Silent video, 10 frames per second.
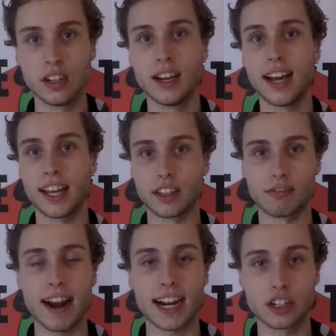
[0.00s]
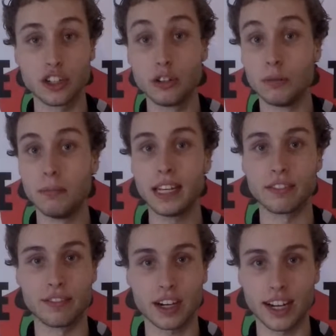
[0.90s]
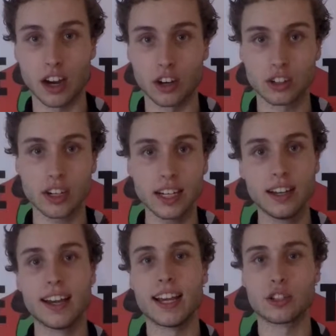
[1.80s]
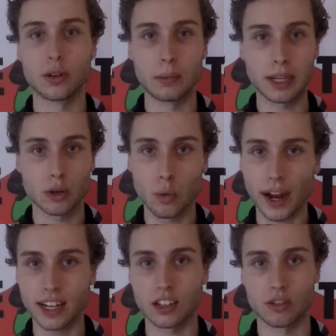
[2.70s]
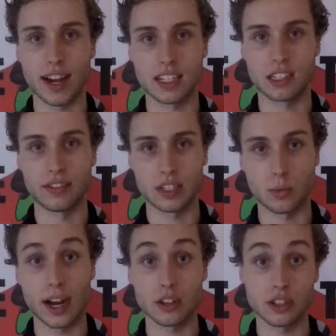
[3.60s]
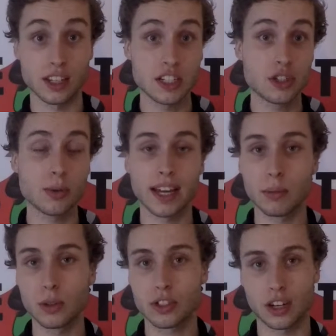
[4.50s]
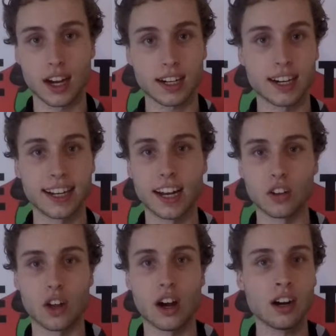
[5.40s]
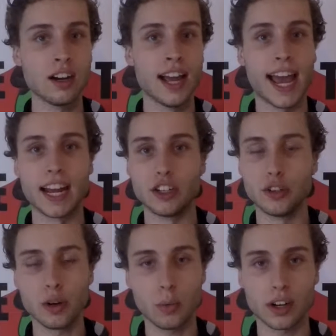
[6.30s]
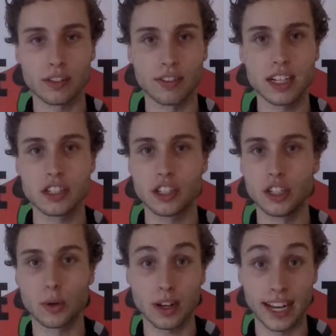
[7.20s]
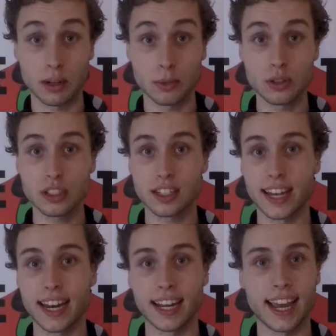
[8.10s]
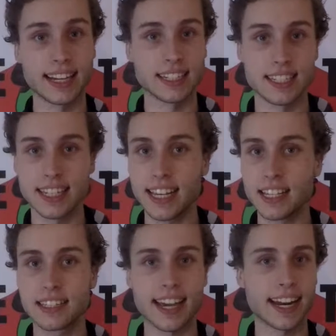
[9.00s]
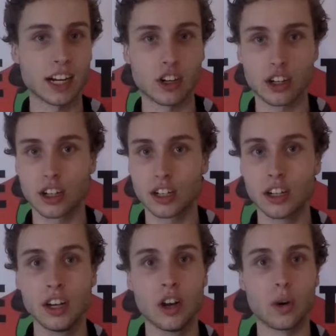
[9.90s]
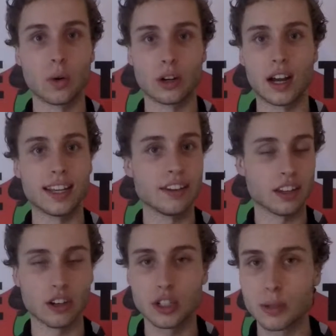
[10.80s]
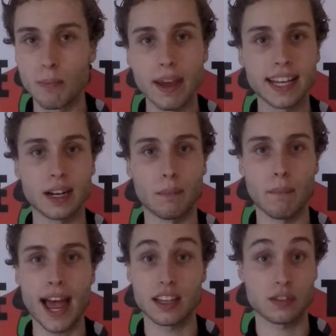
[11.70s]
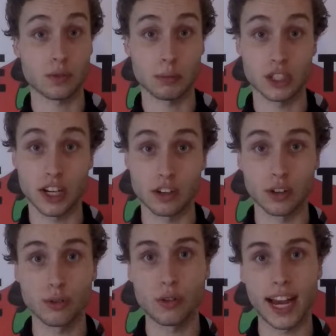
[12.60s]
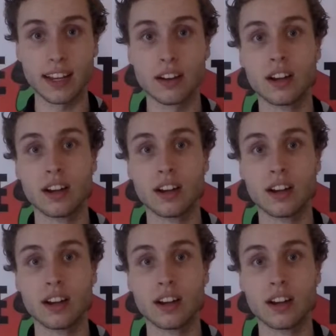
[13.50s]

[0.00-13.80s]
And the raccoon, being very hungry, is going to be quite aggressive as well. So these two animals are not going to get along, and you don't want to risk your animals getting a disease, getting hurt, or just making a mess from a general fight.